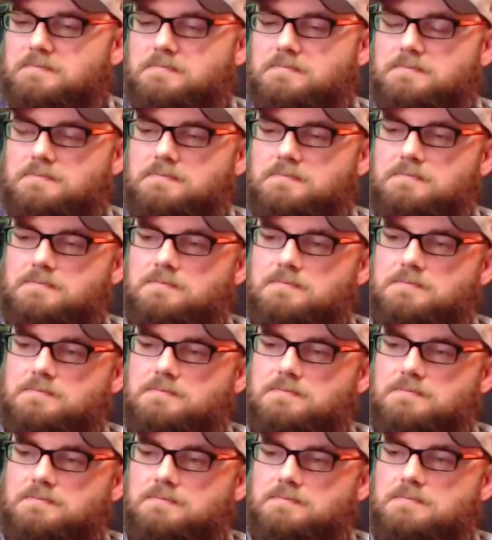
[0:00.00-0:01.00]

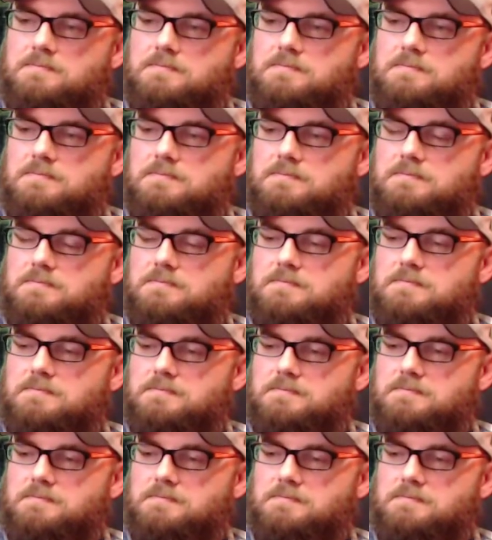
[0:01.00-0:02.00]

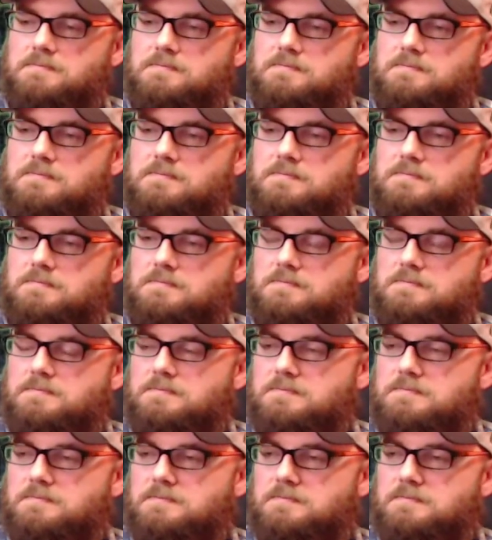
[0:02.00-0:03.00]

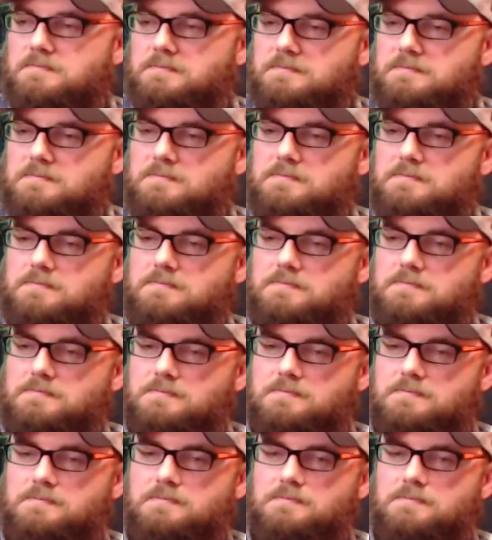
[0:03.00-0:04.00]

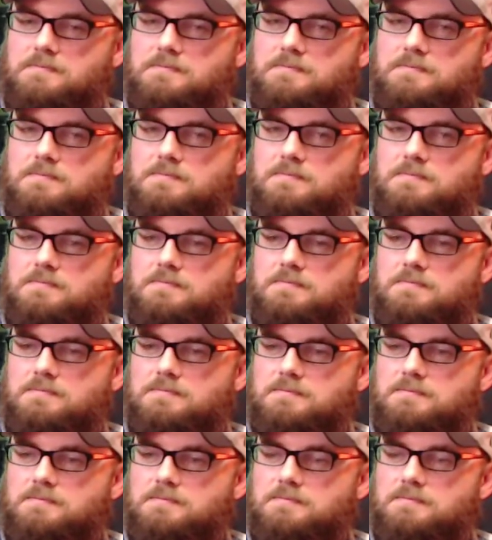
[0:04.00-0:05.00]

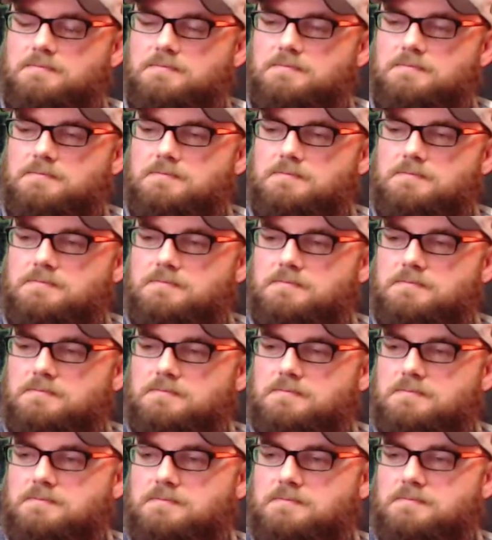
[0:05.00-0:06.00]

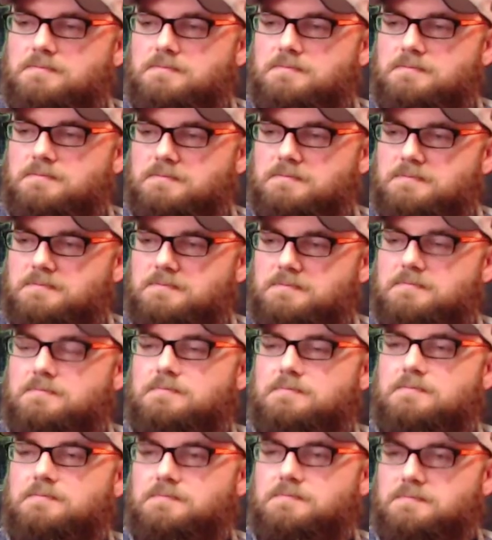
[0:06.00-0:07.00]

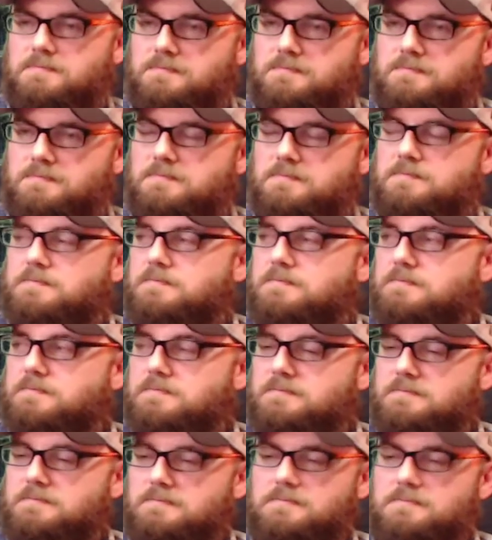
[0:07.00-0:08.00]
The person shown says nothing.